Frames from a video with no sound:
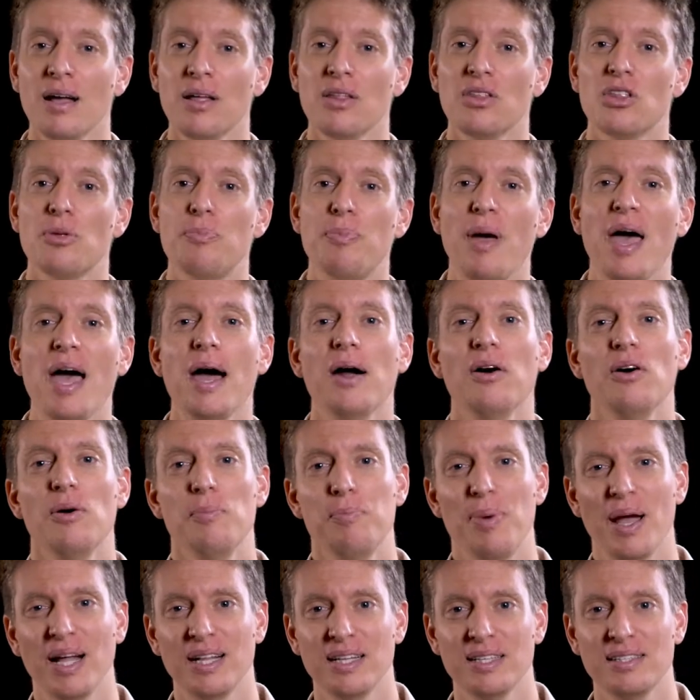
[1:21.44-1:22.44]
The power
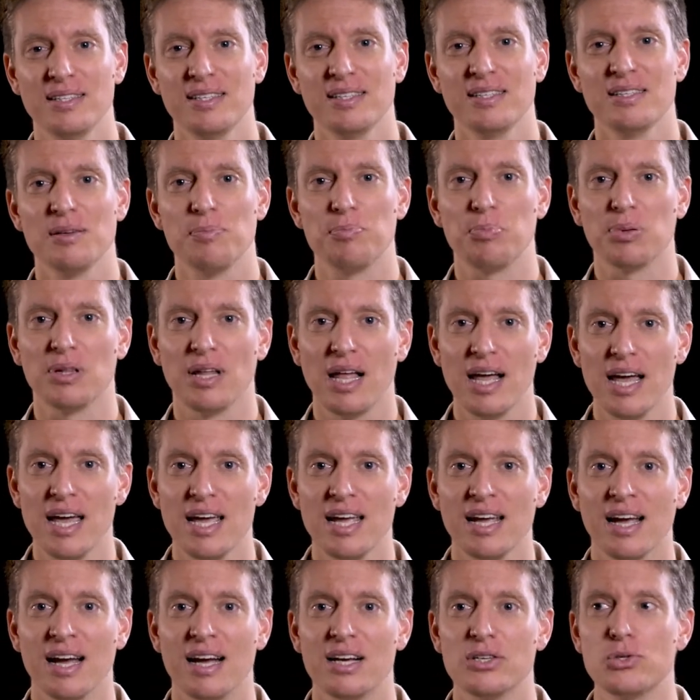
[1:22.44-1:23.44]
imbalances at
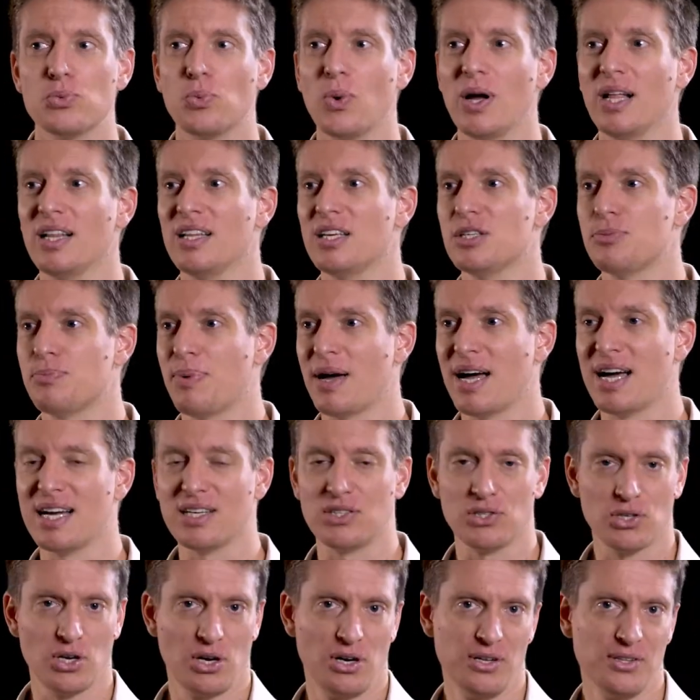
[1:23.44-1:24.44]
play, as well as
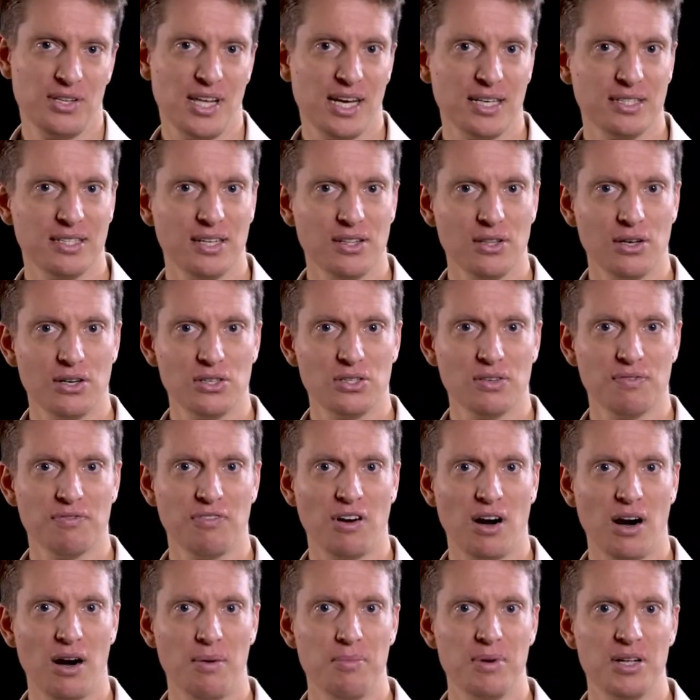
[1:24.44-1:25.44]
past conduct in those
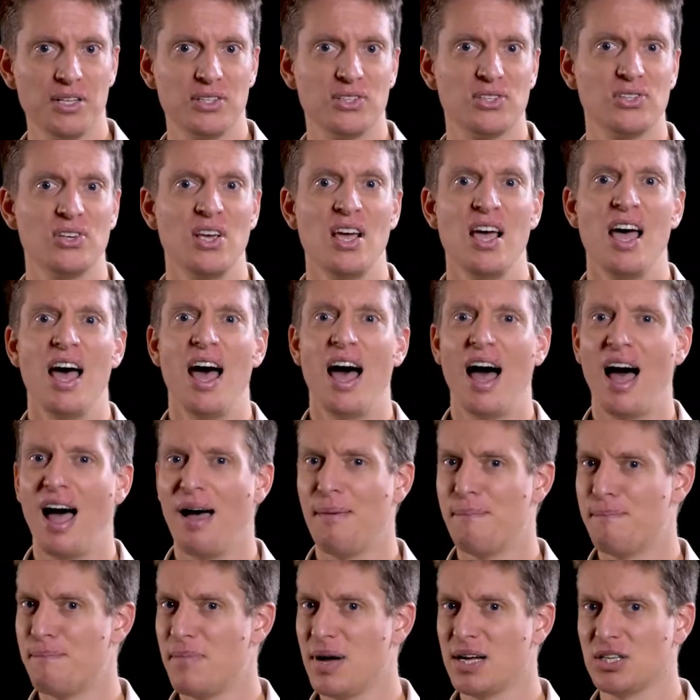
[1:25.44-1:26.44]
environments, are
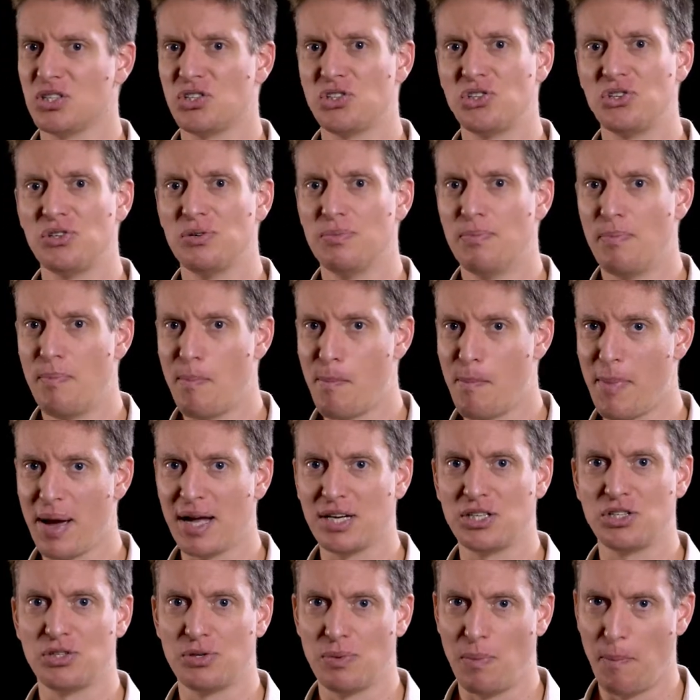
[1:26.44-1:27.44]
much,
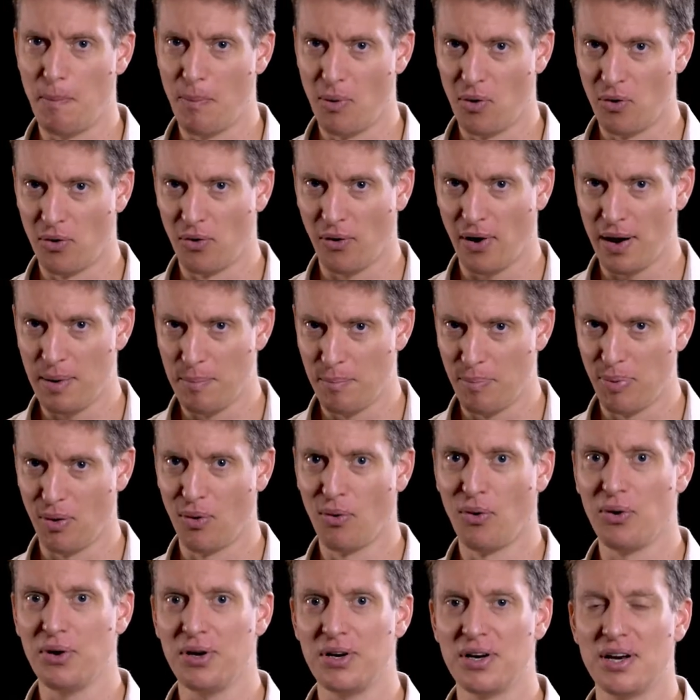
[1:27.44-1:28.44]
much more
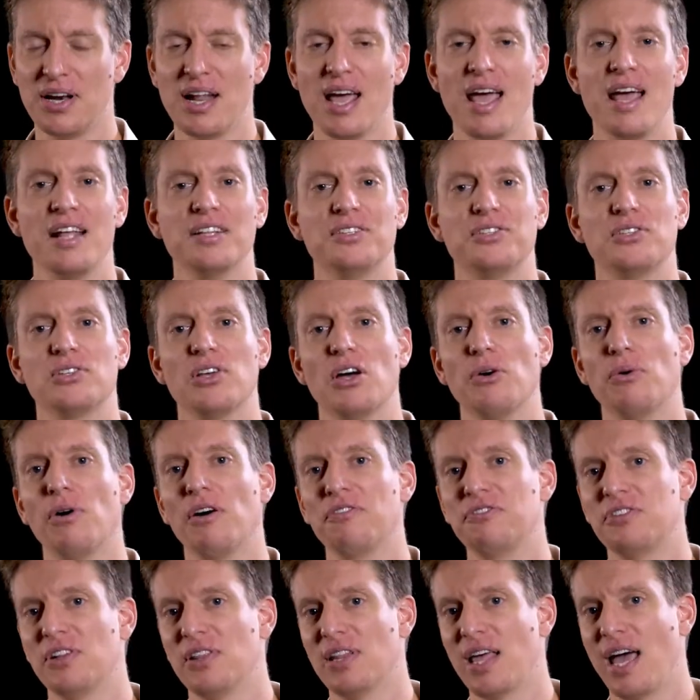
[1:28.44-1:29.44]
important, and so
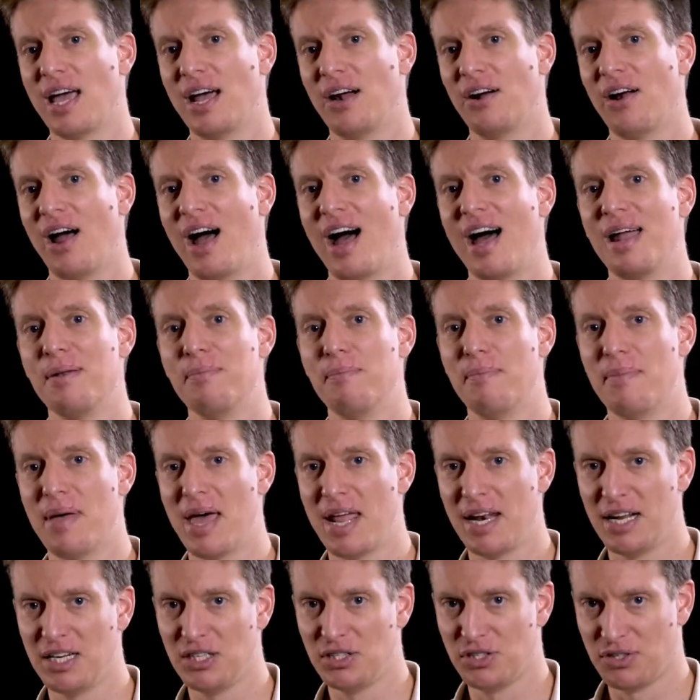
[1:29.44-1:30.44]
often they are
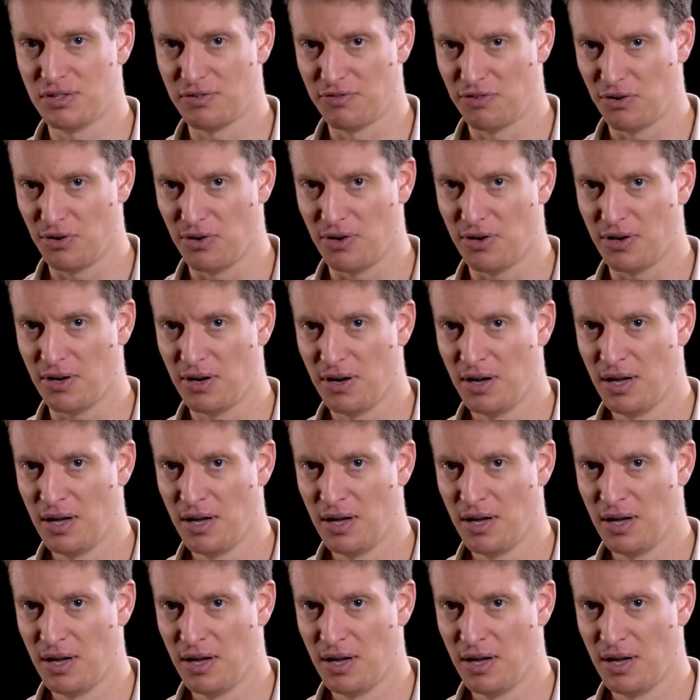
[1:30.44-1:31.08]
unmanaged for.